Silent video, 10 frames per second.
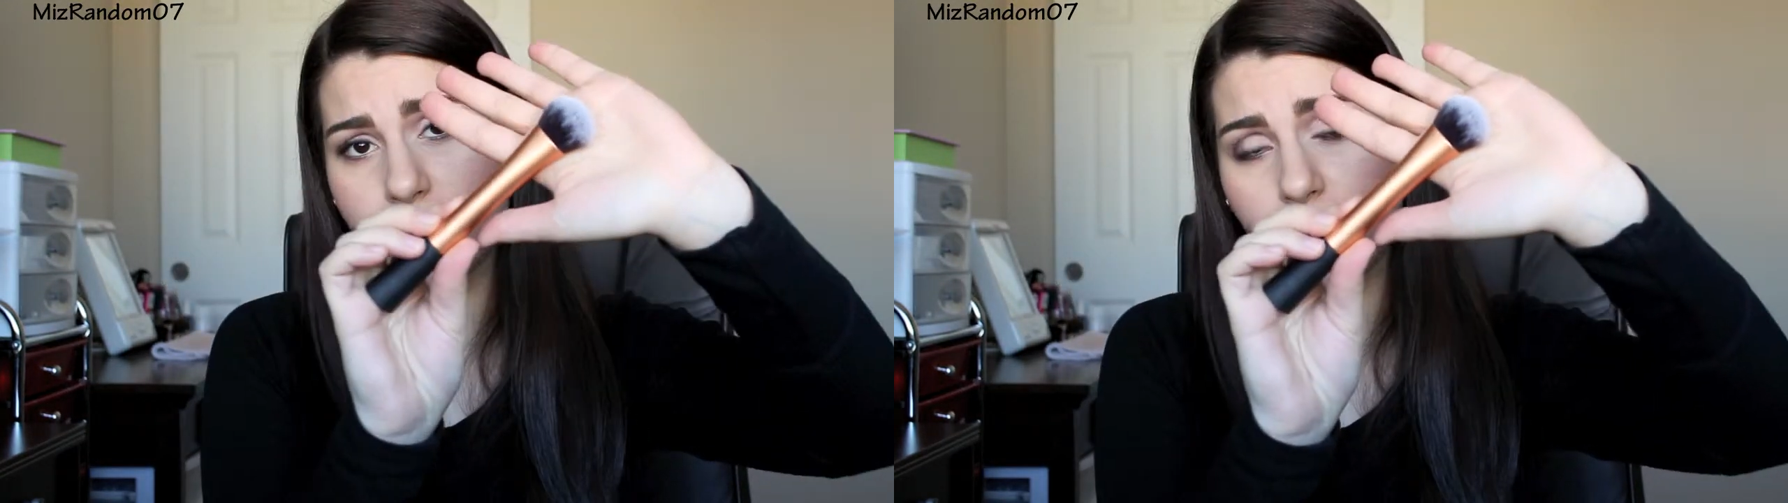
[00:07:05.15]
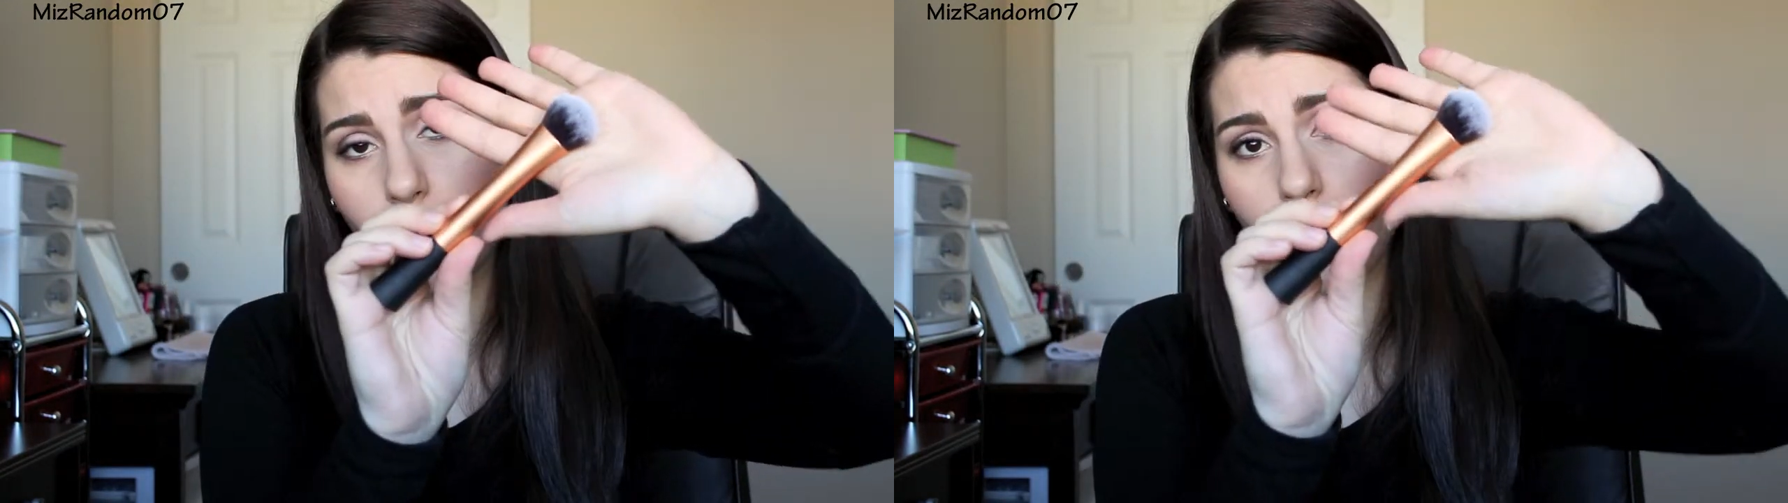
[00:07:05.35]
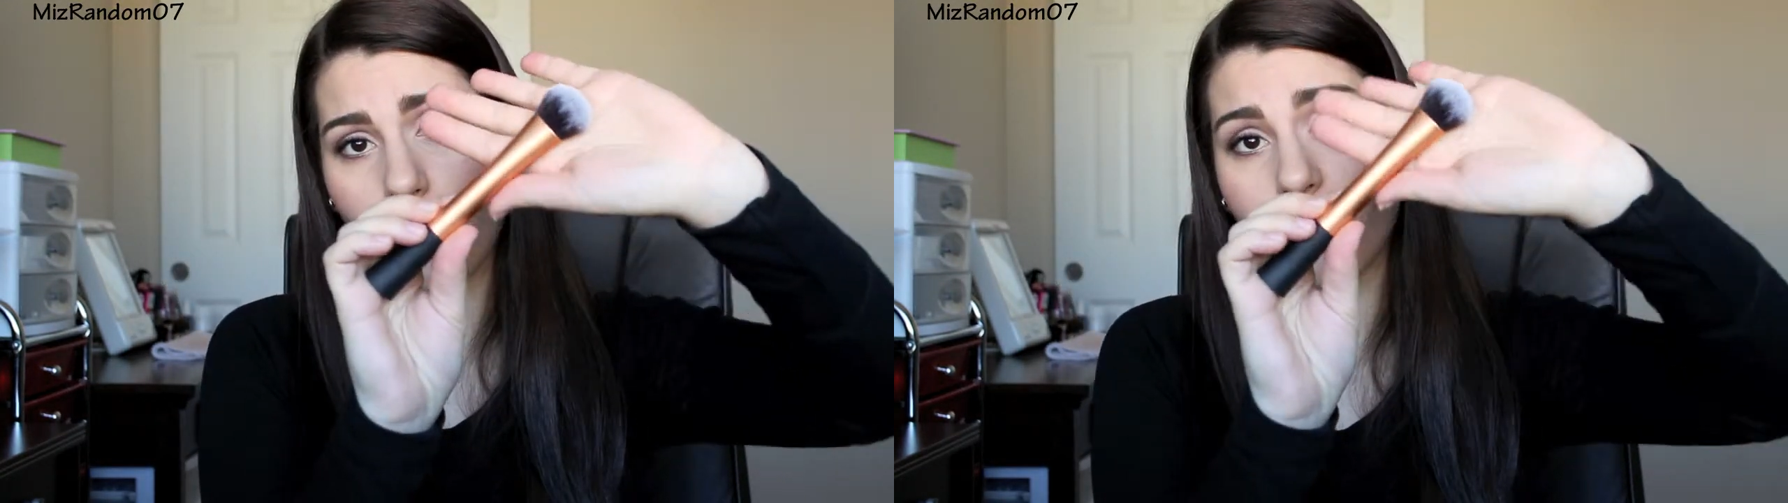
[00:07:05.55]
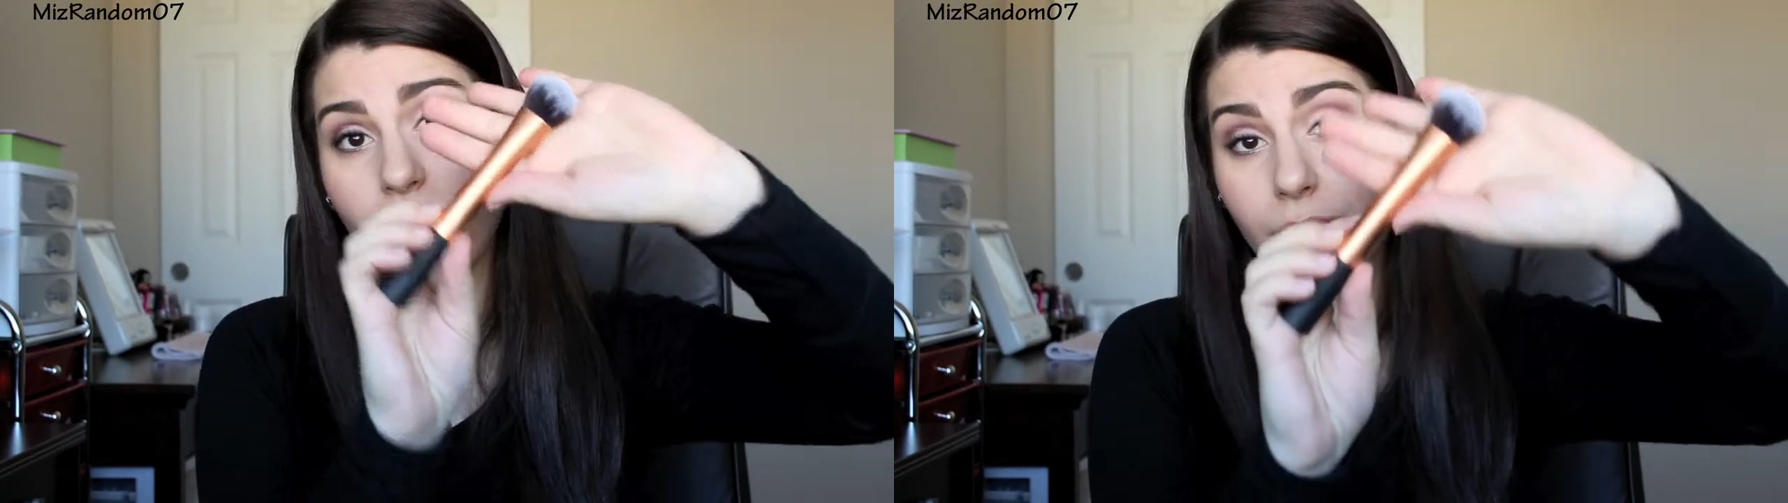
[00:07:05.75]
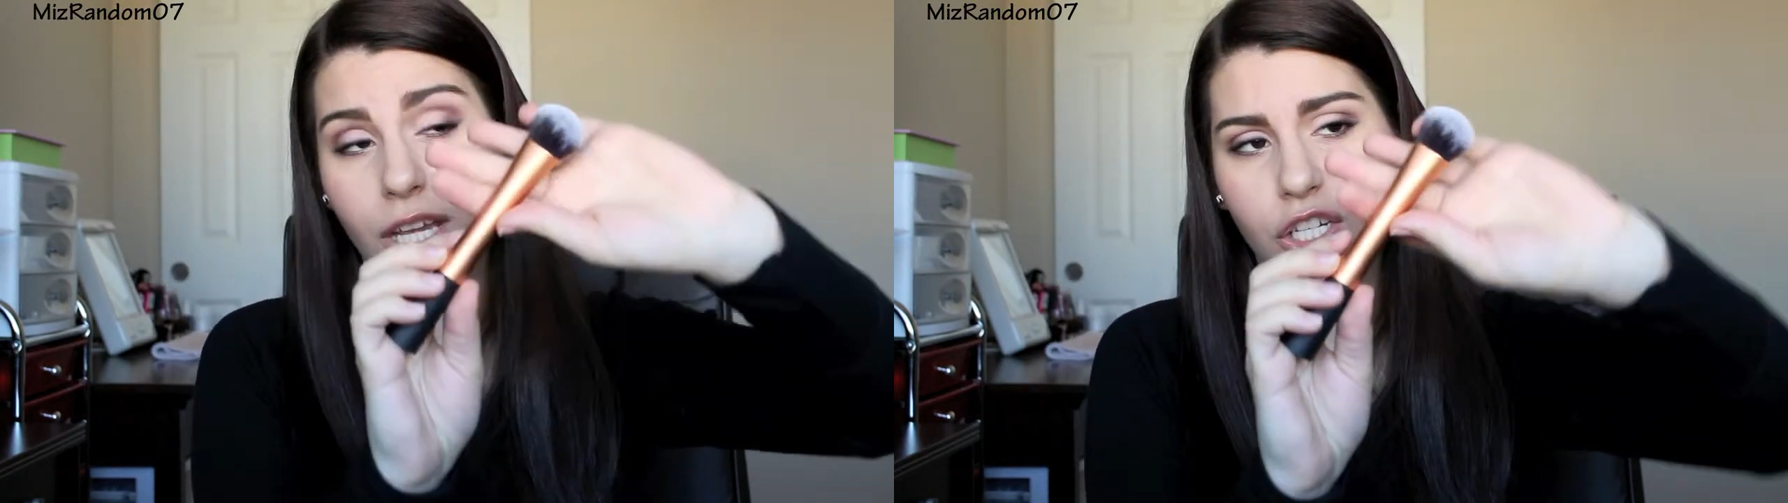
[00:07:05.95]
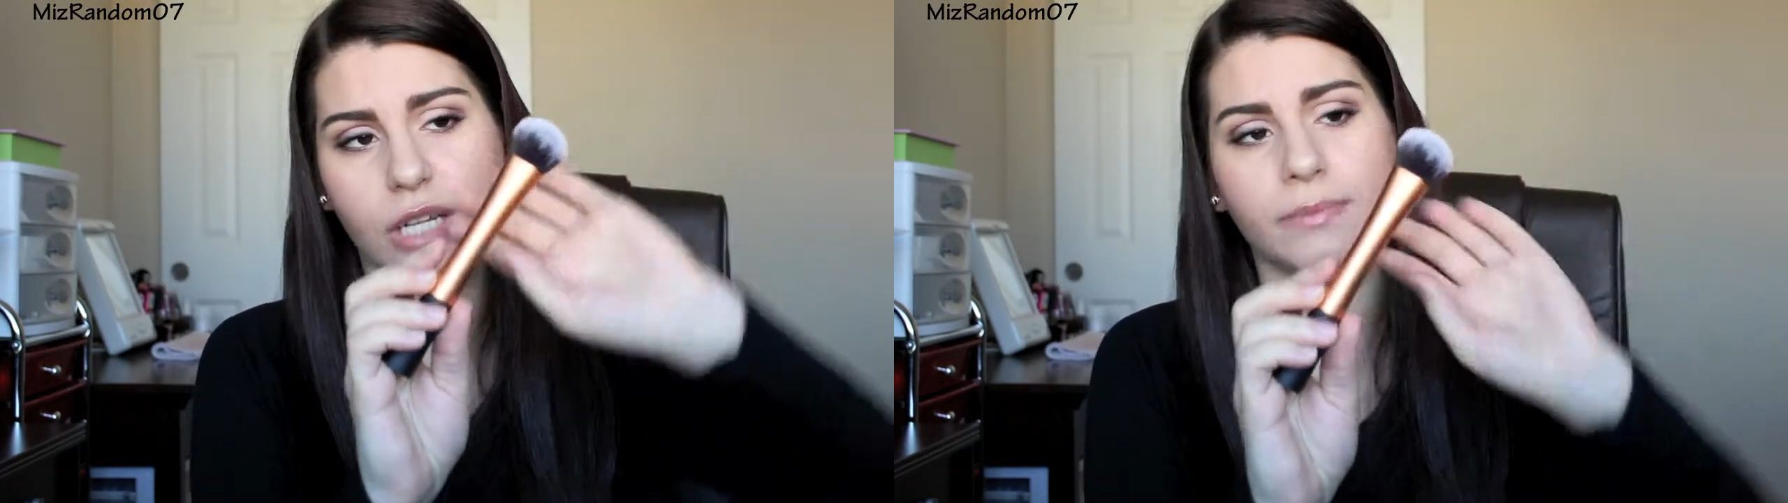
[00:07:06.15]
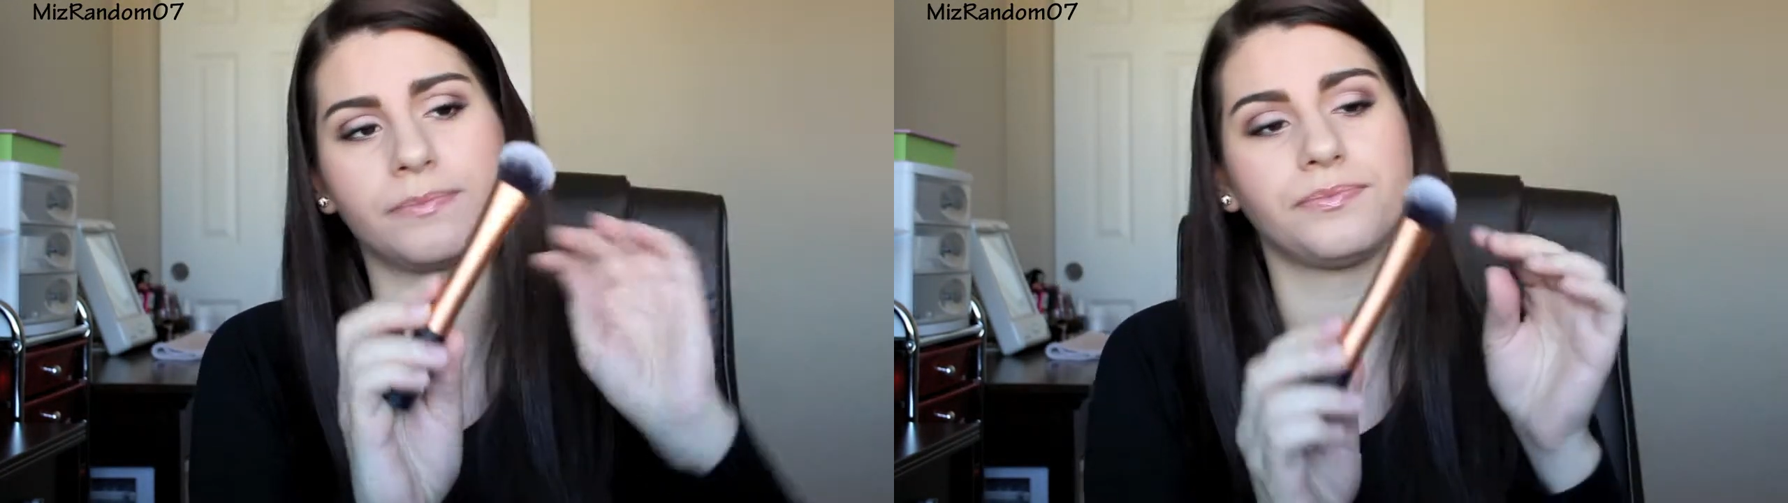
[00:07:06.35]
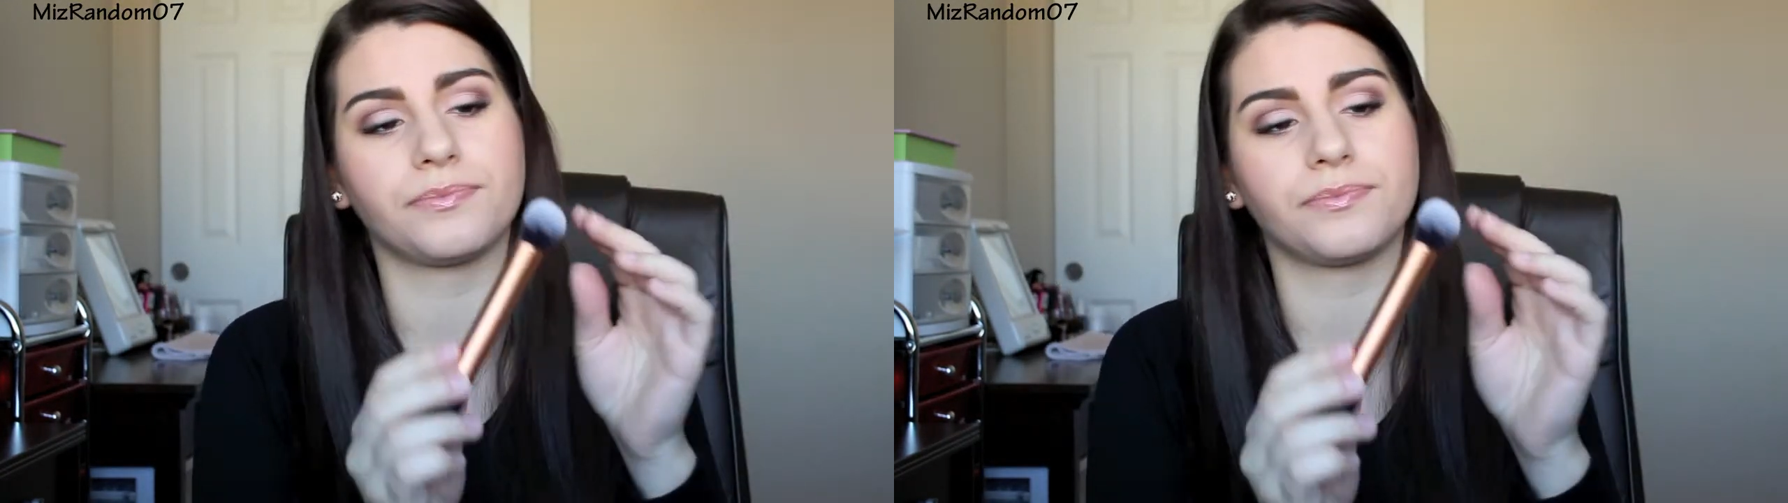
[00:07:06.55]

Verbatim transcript: for foundation